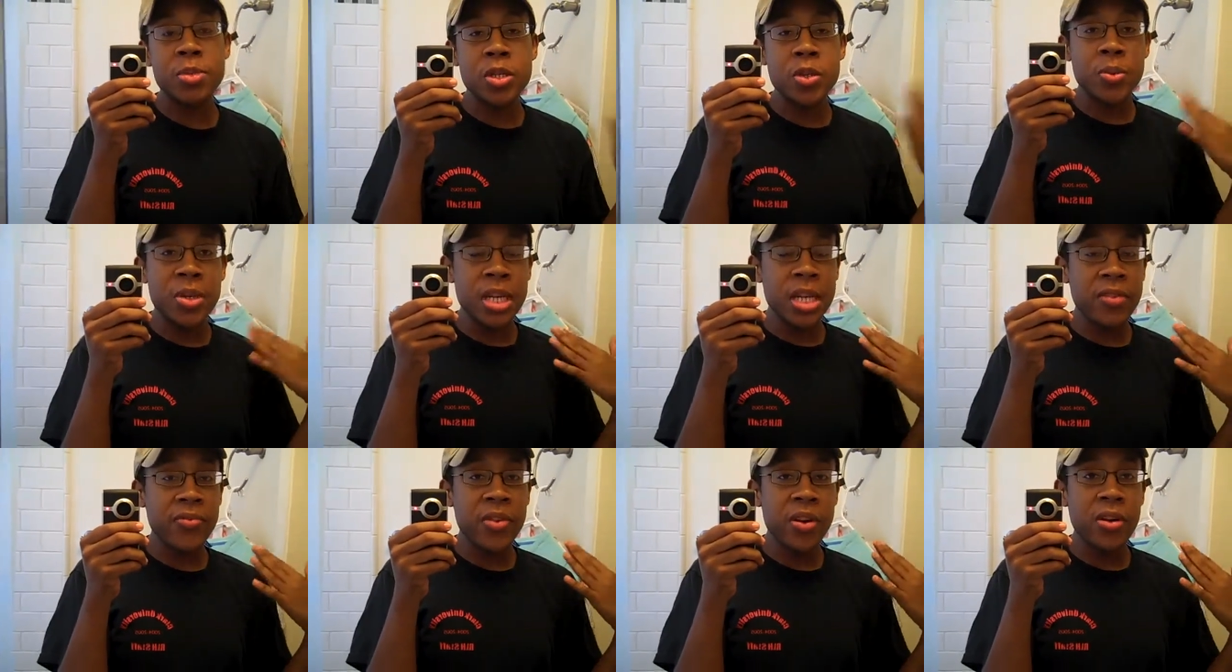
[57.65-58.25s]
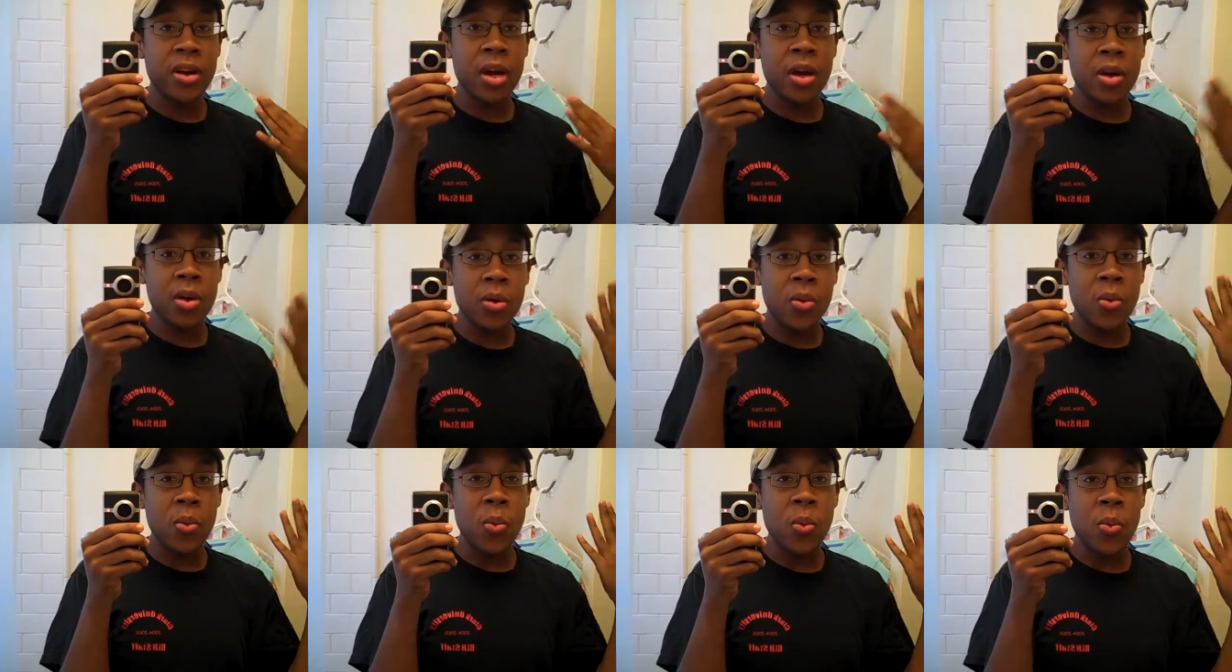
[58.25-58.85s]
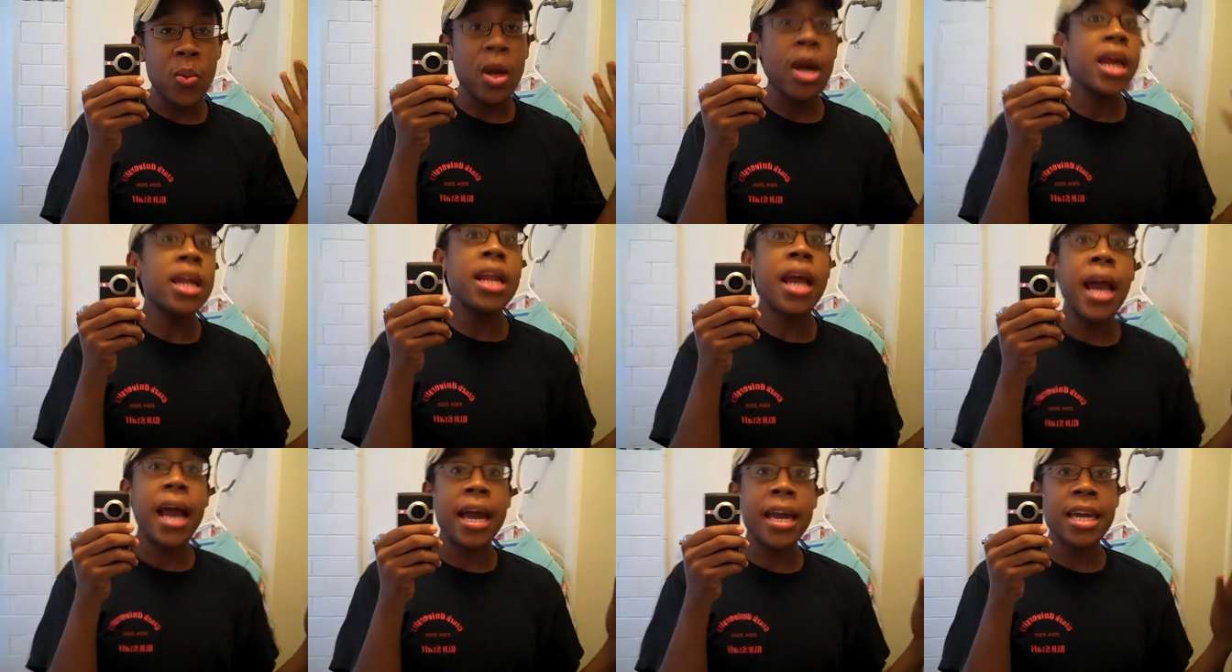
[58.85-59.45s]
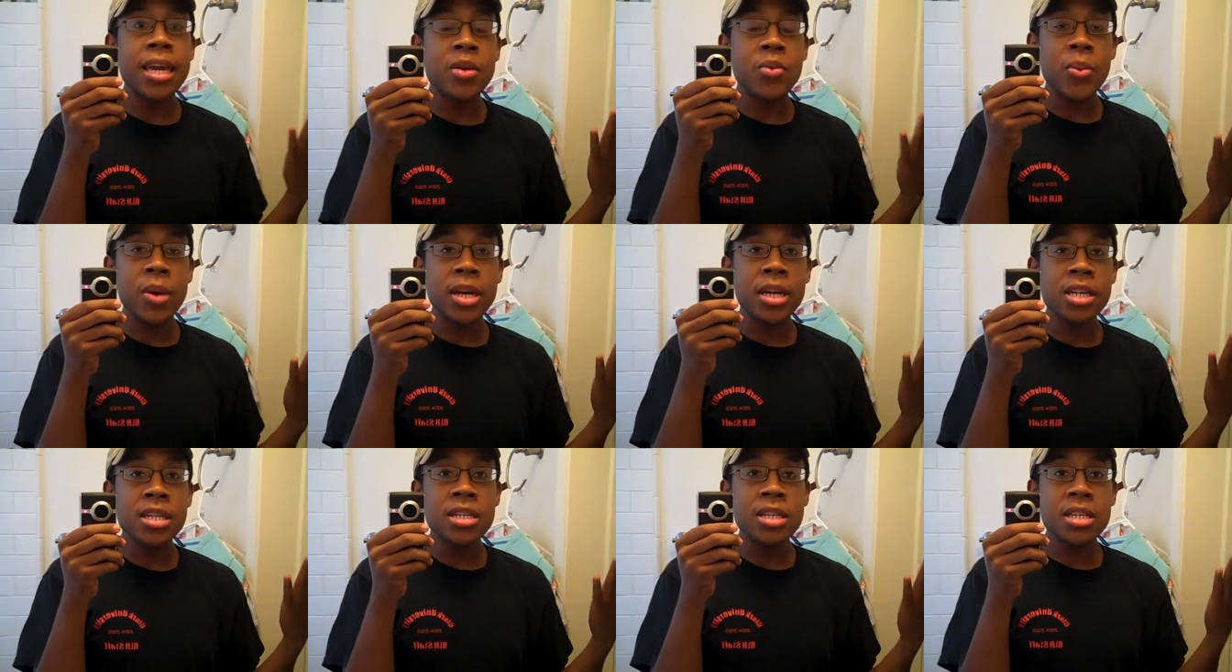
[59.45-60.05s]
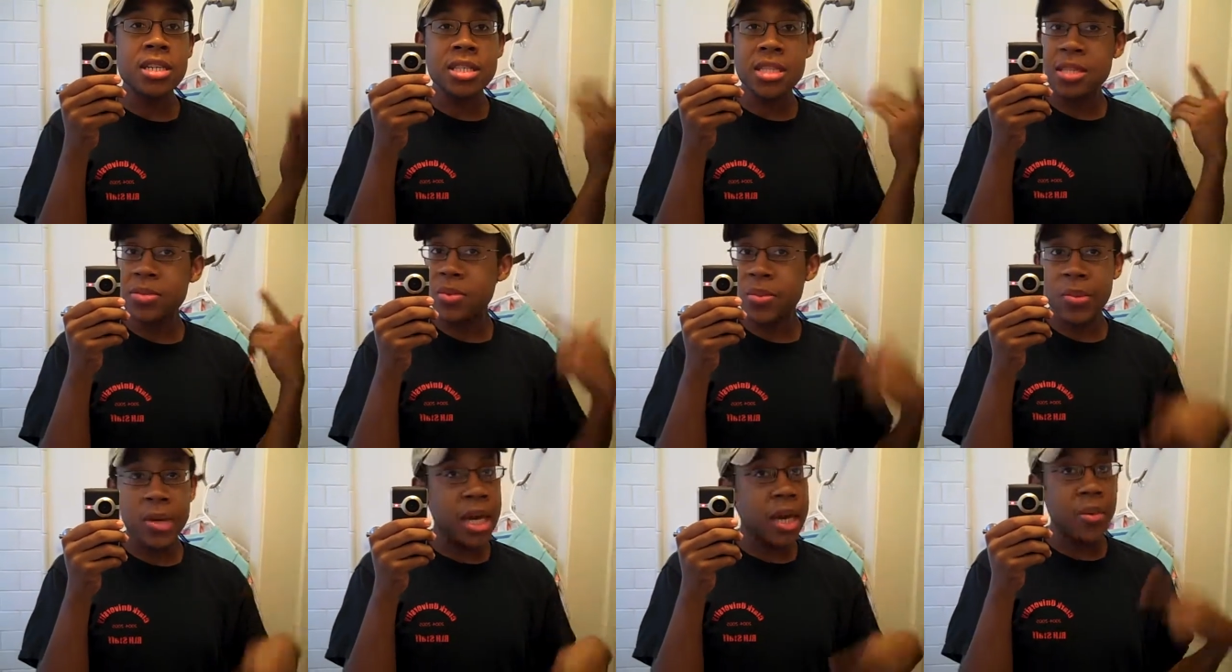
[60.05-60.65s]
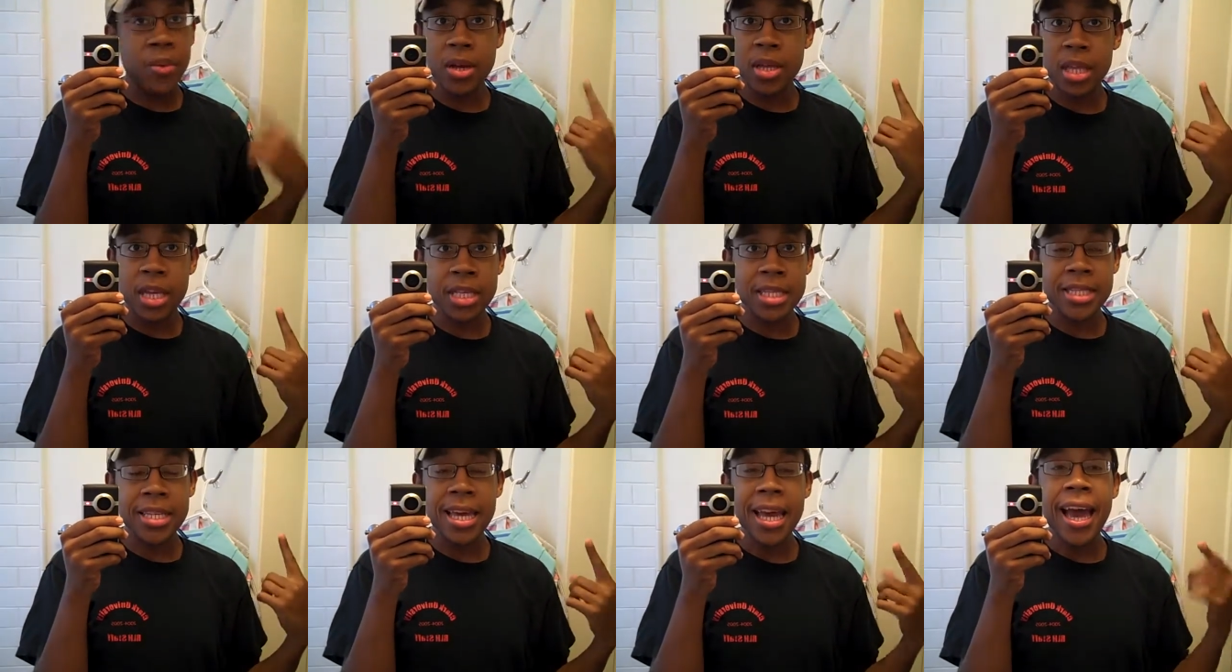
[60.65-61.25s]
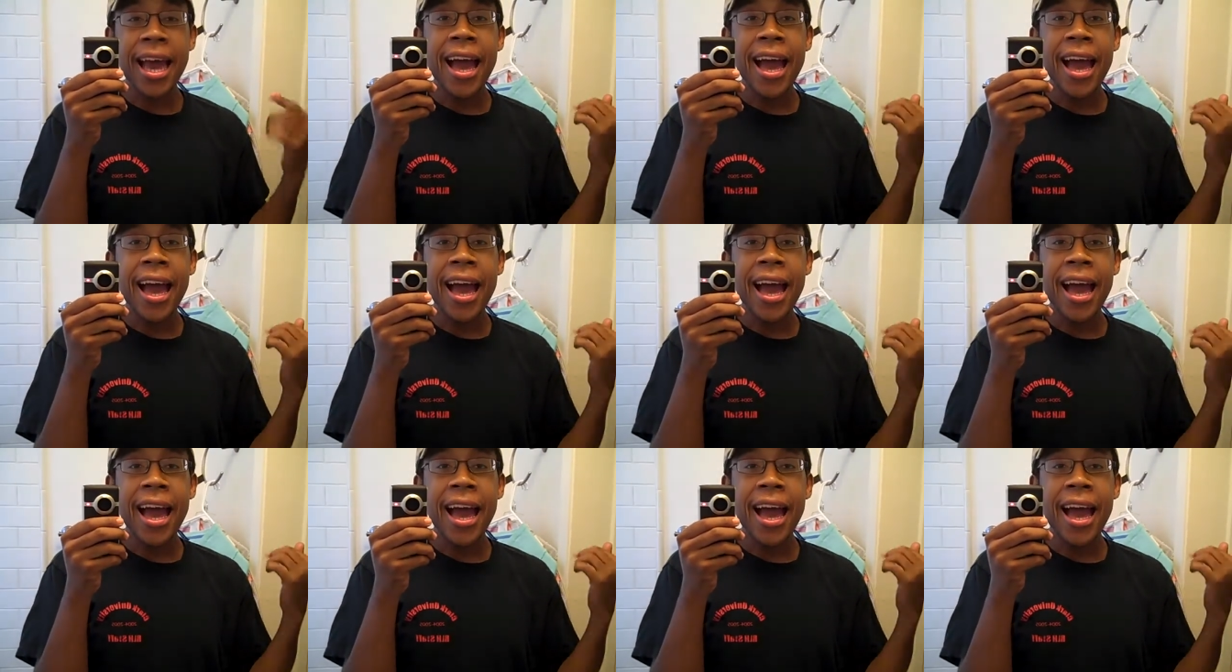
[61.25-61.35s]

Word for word: so we need to figure out what I can wear, because we can't wear this,